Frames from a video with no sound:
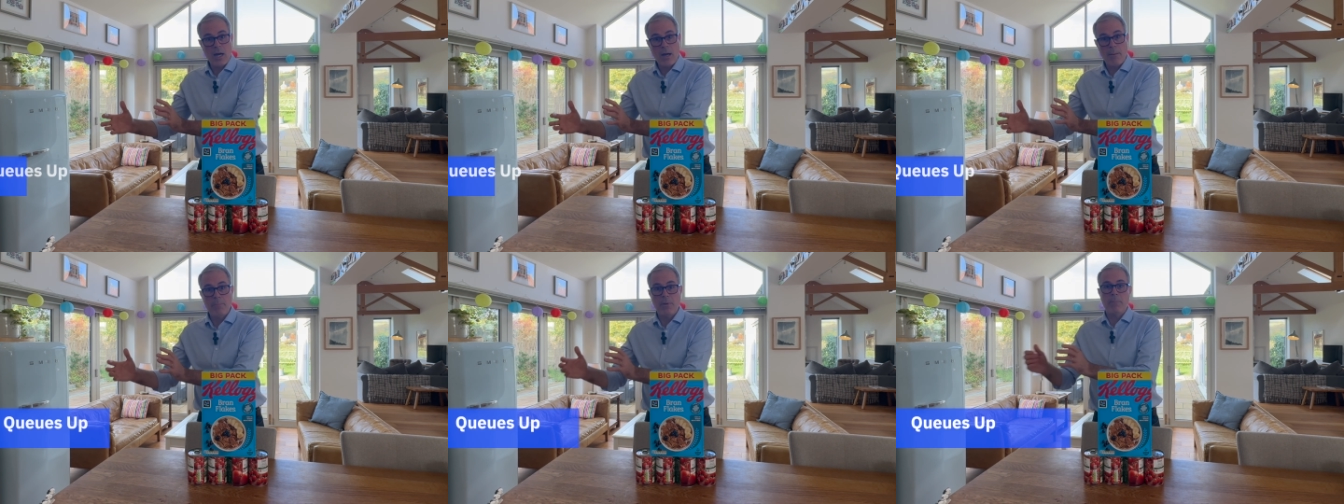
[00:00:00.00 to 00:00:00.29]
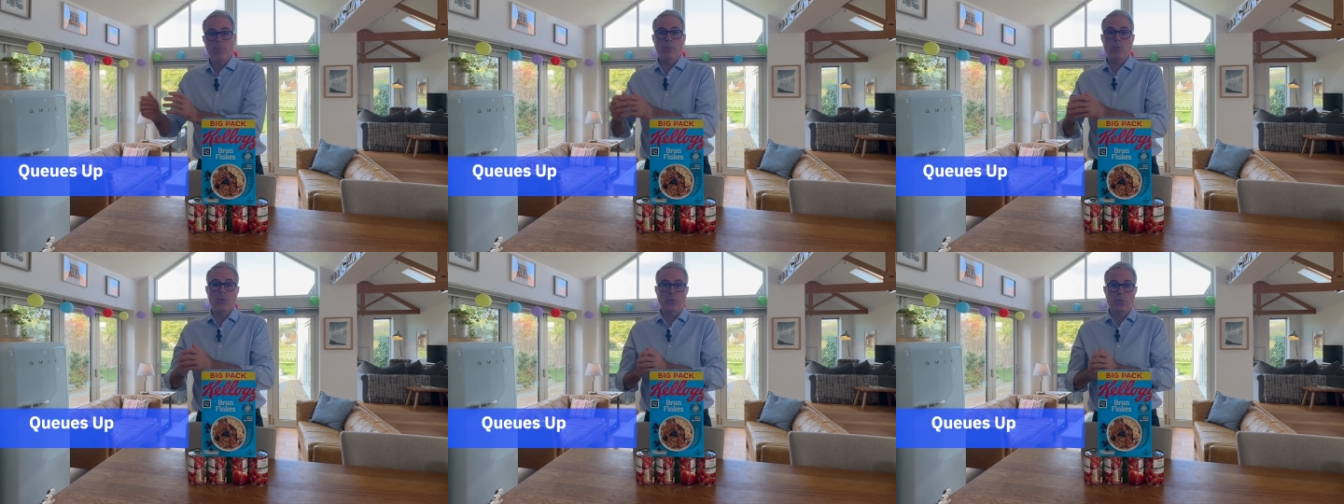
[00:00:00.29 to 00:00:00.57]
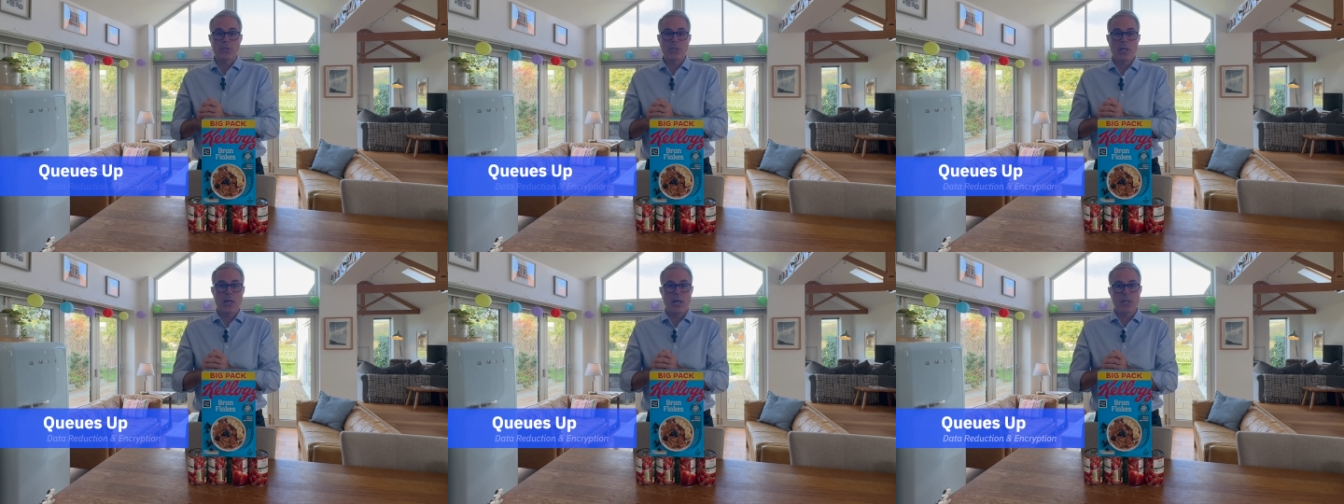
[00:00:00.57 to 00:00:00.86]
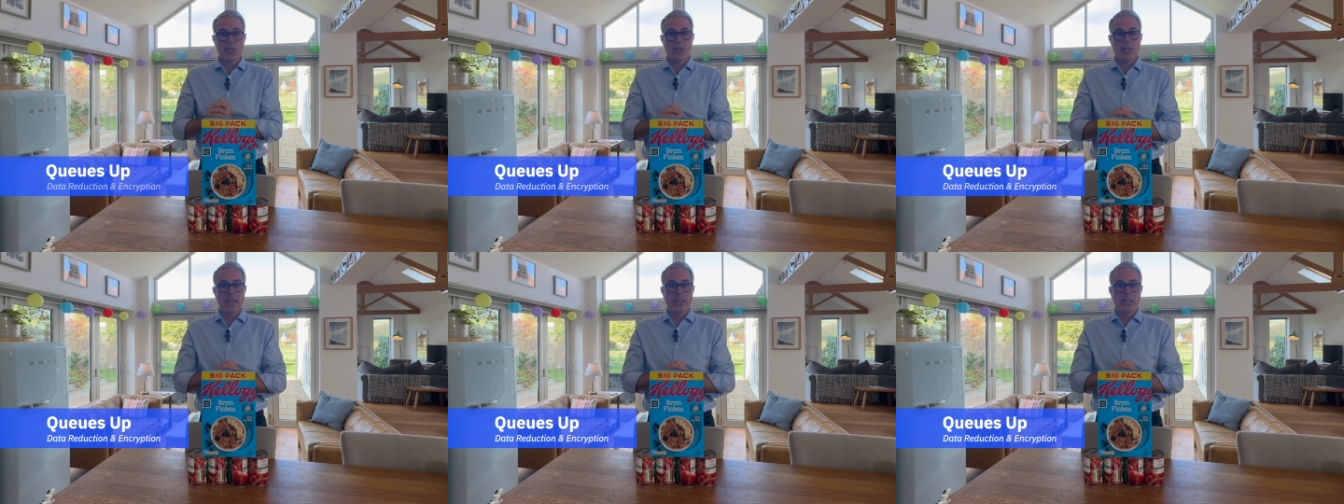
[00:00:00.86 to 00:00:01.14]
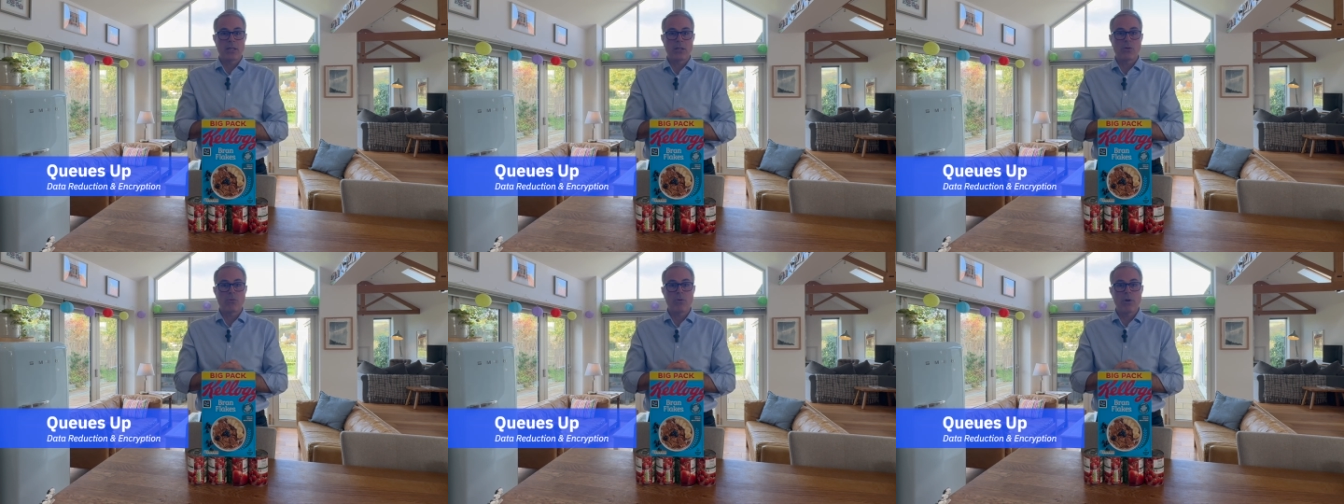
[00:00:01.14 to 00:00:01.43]
up important tasks
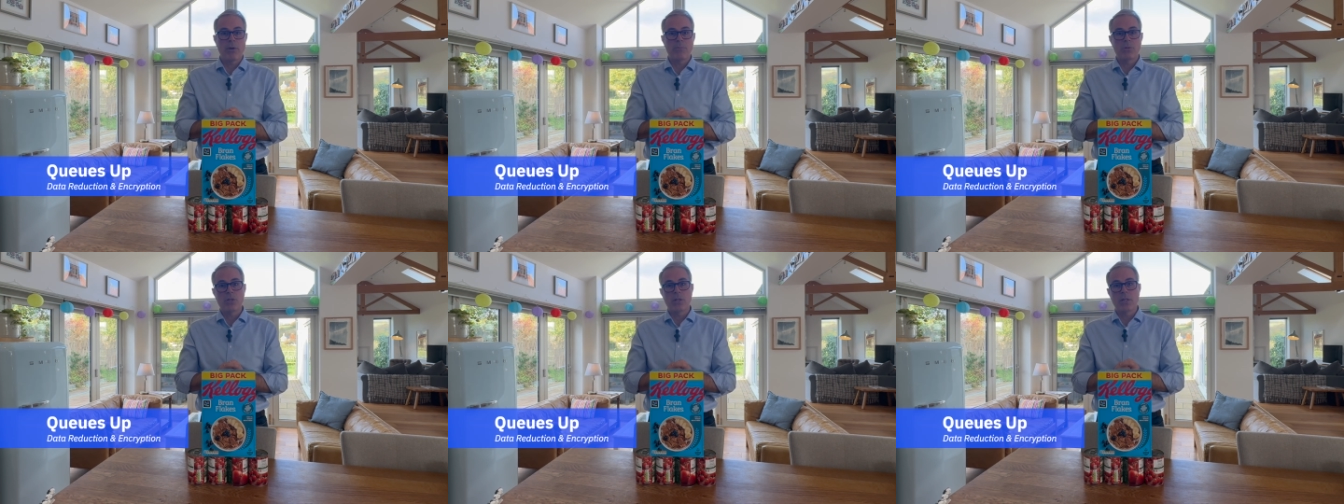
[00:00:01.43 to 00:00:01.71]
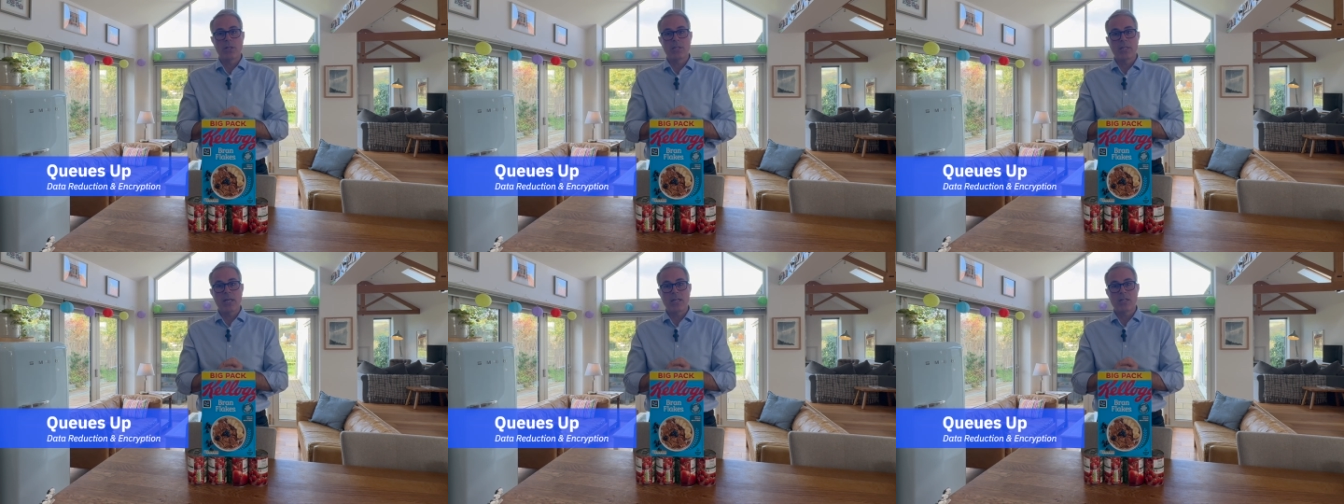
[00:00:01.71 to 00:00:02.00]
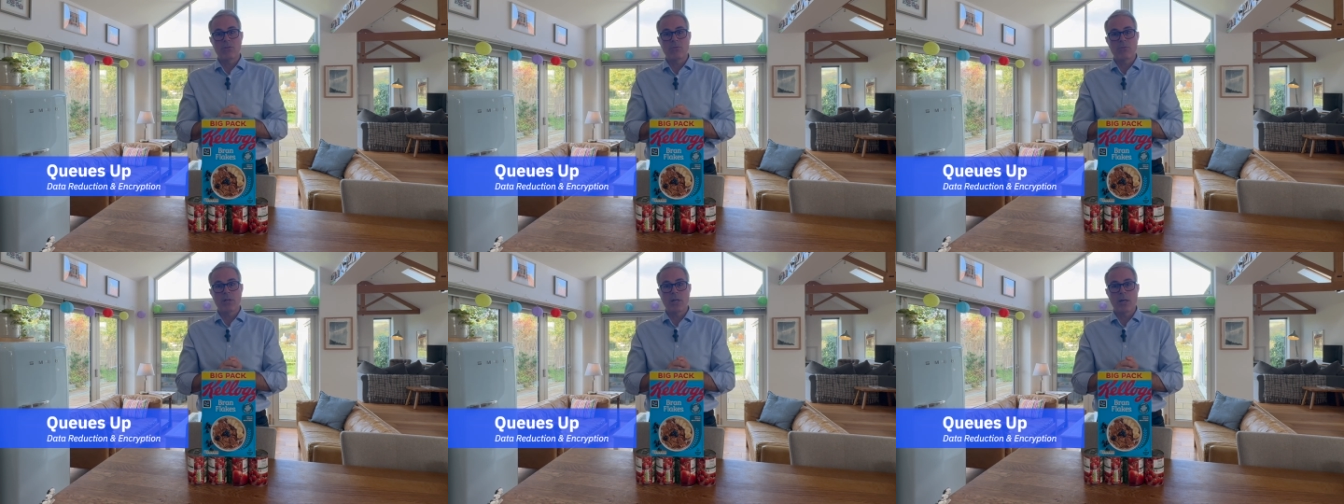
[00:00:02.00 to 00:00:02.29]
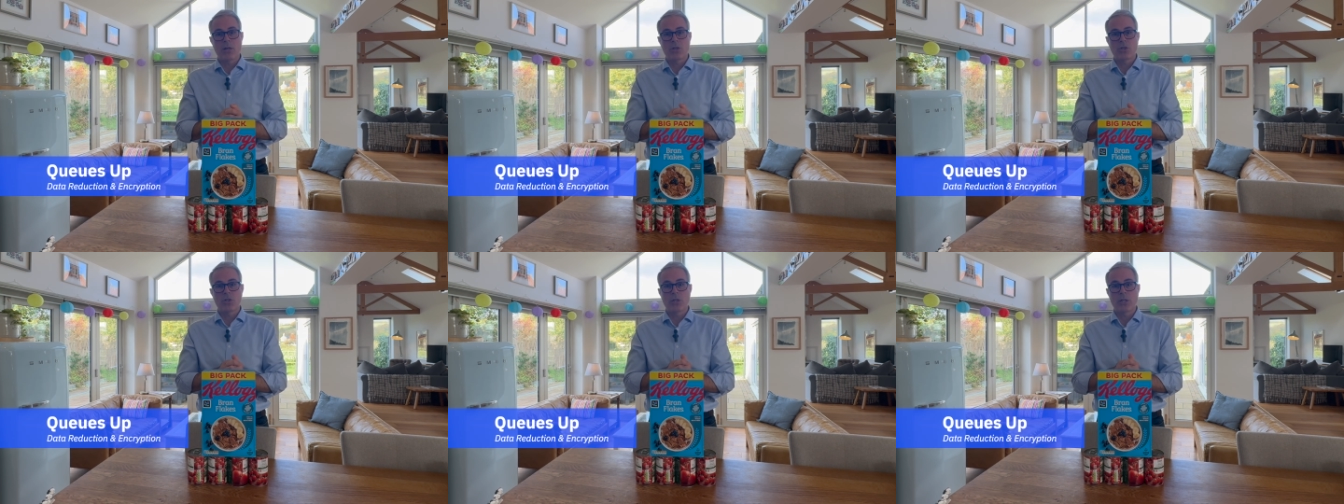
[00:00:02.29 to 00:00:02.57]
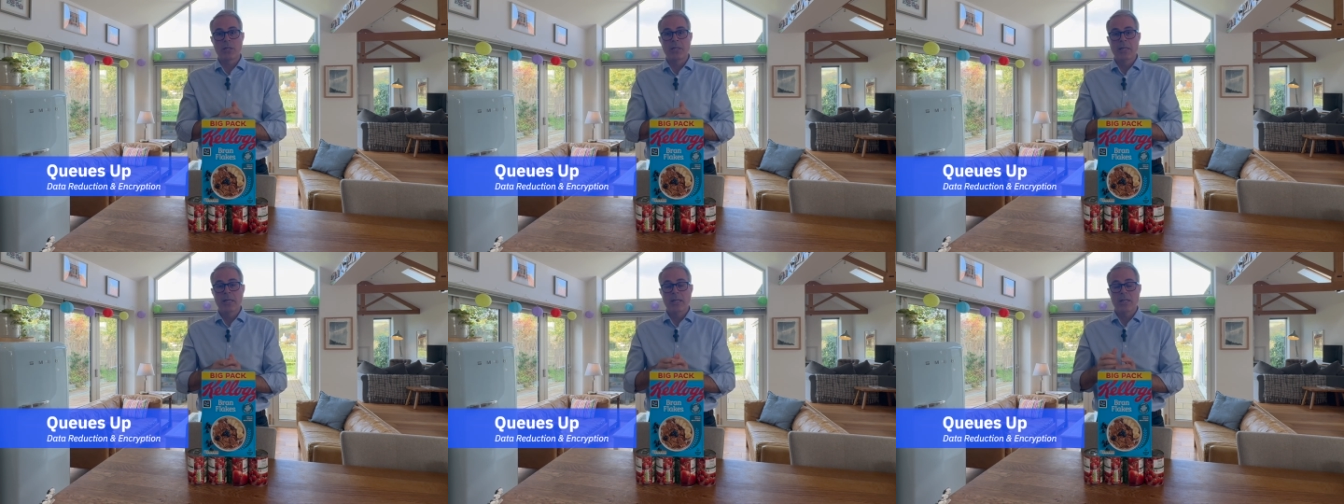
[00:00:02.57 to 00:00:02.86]
like encryption and data
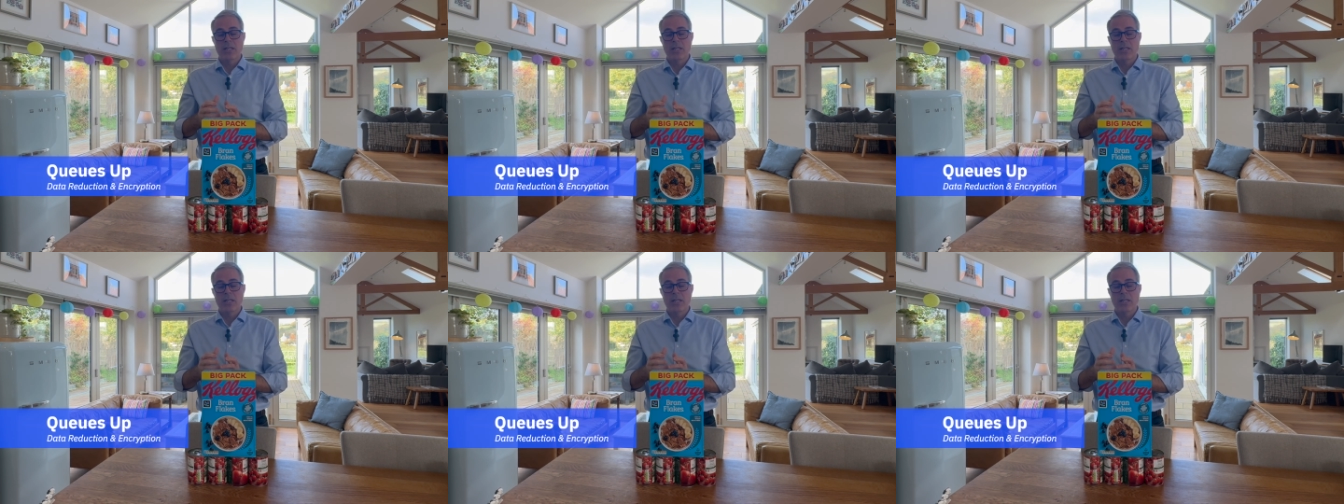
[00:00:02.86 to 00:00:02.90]
reduction